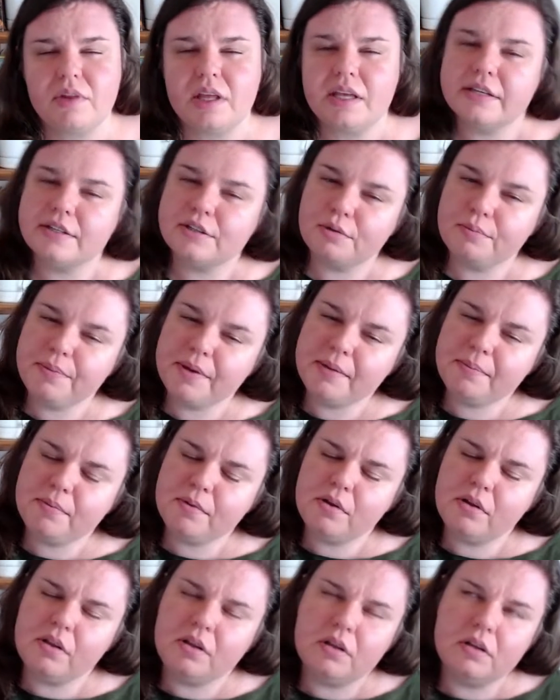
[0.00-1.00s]
So
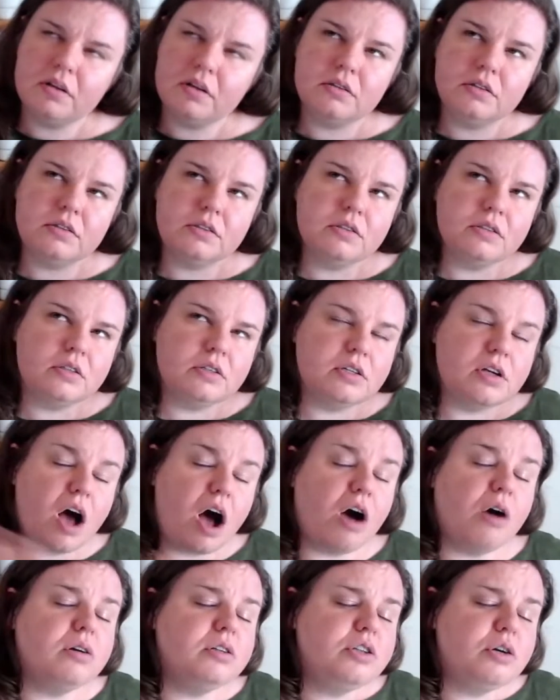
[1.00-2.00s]
people
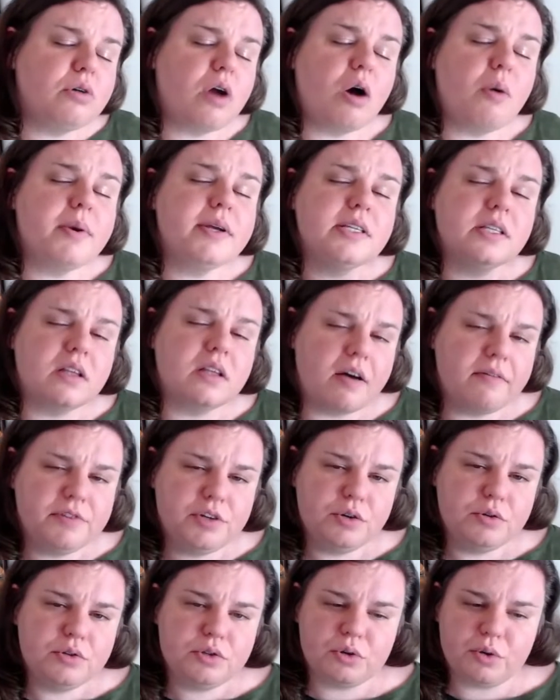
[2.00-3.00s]
don't always love
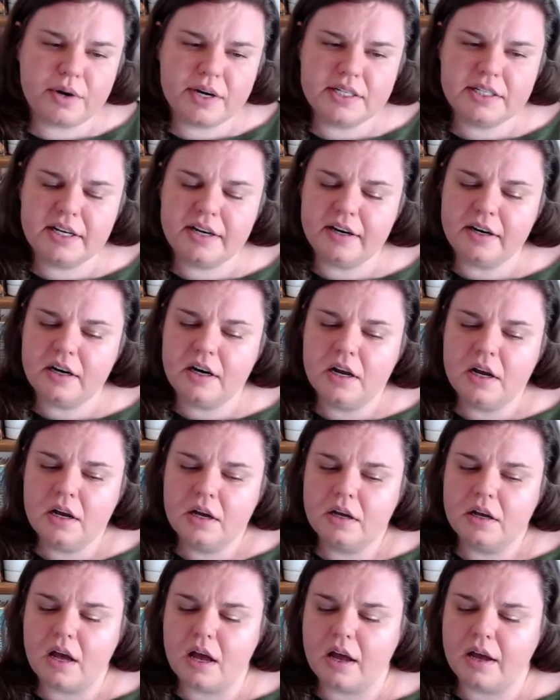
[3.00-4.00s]
2 stories here.
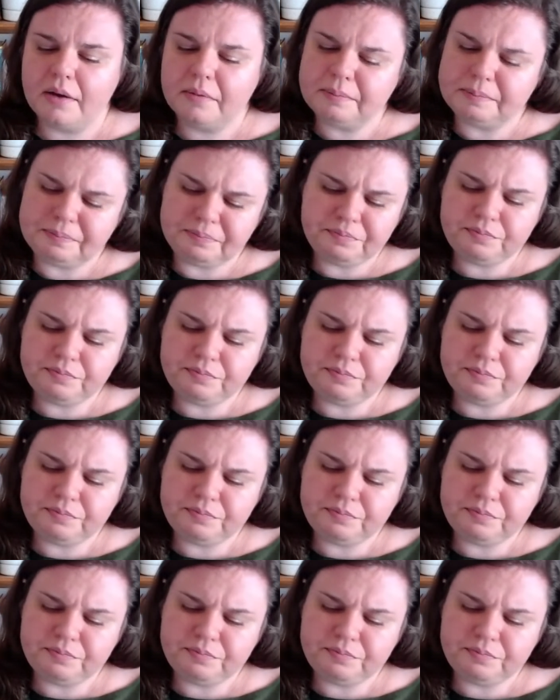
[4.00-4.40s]
I